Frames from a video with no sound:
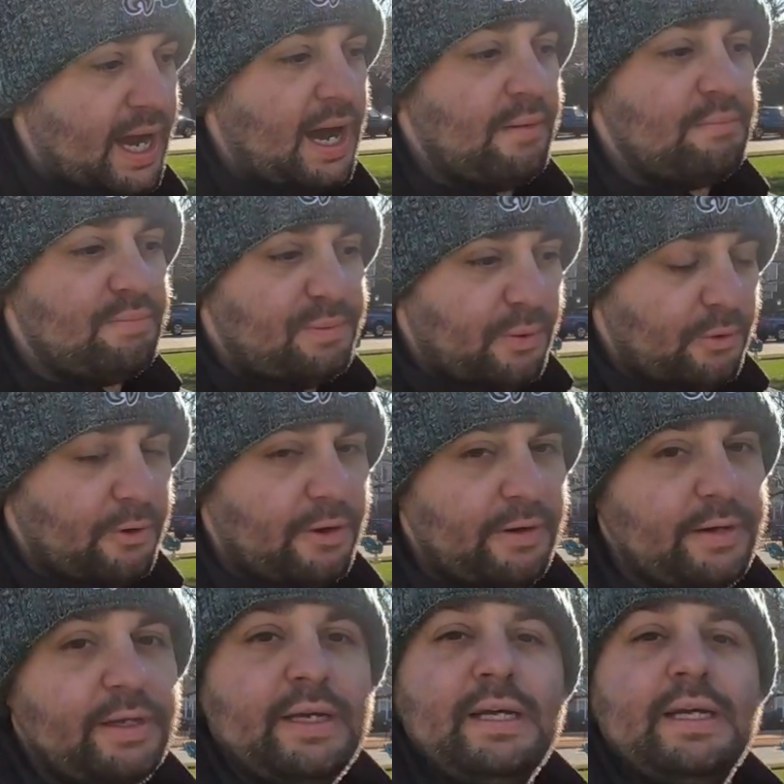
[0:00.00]
i'm
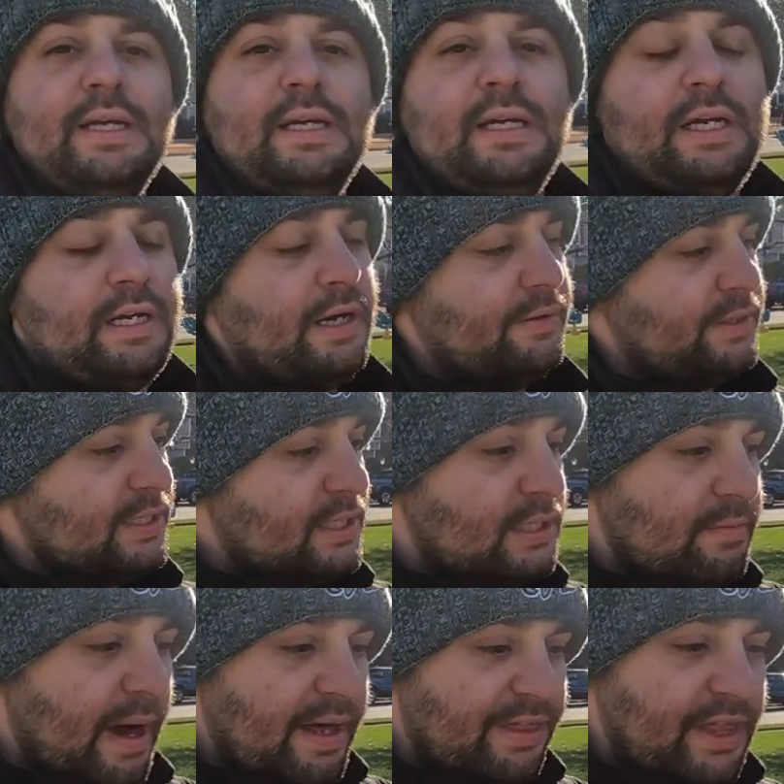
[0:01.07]
bored you know this
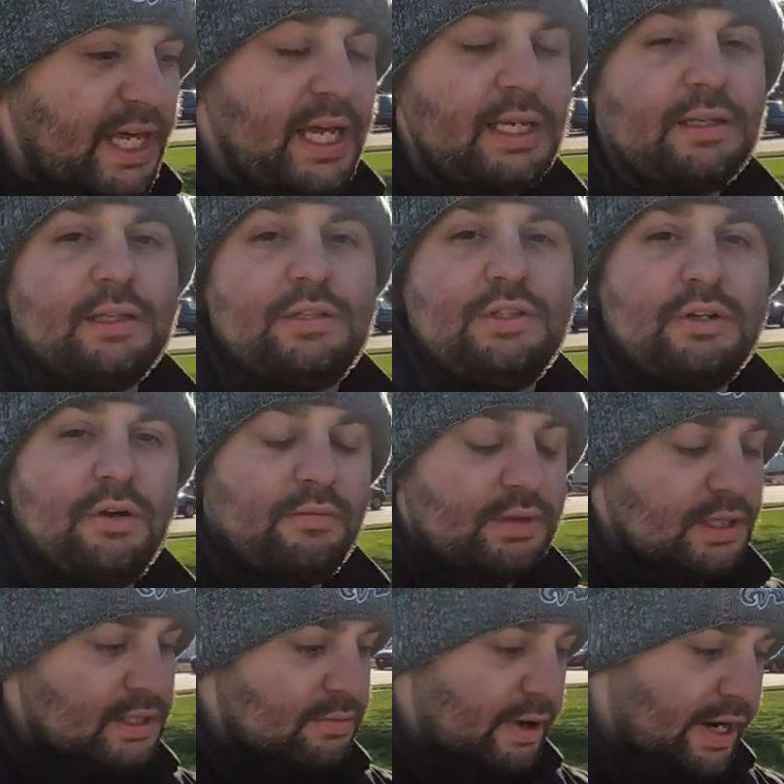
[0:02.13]
is my thing to do
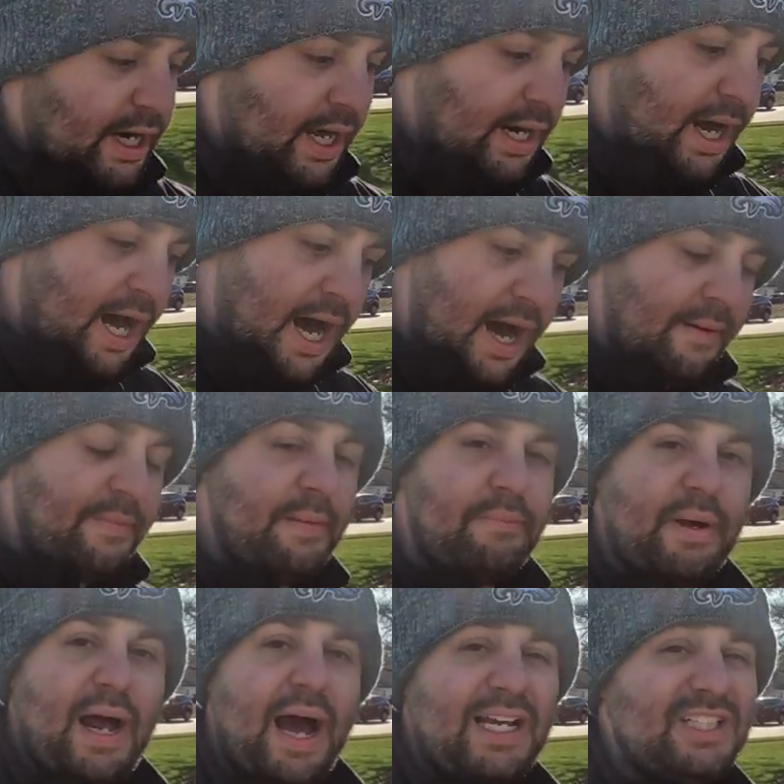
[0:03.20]
this is my kind of hobby
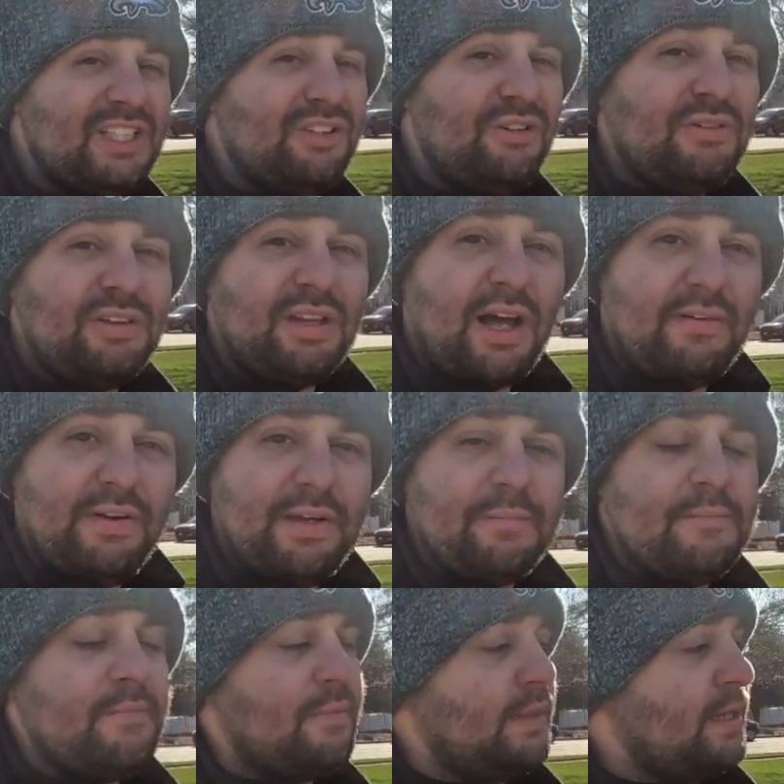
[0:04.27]
but i still love it
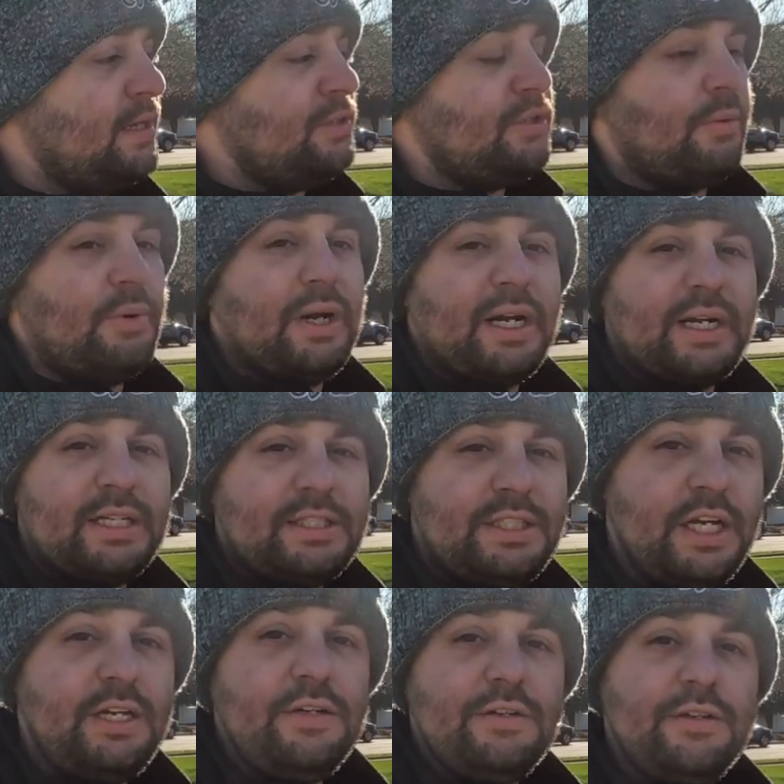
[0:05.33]
so we're going to
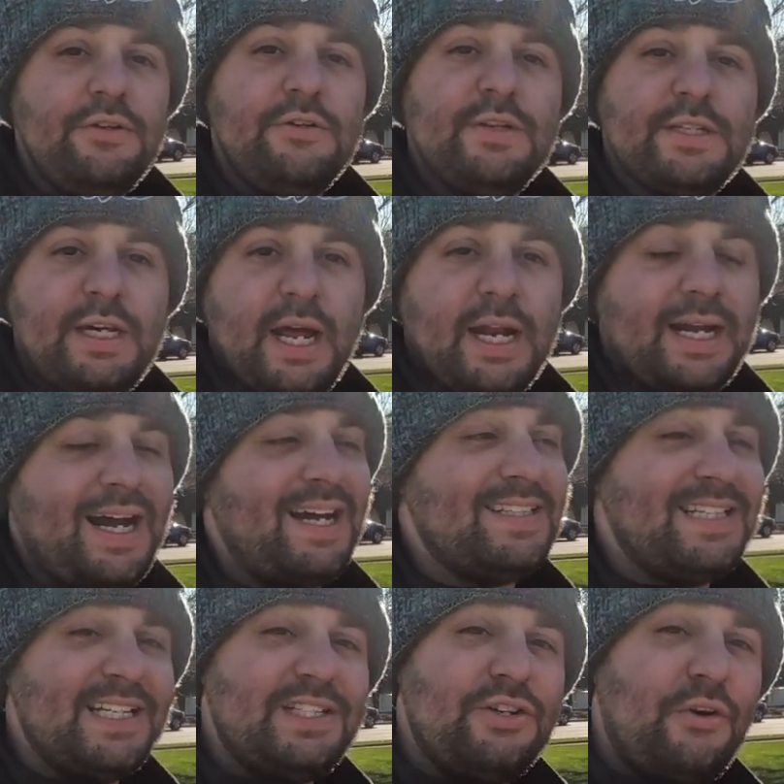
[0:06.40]
continue to do this kind of content.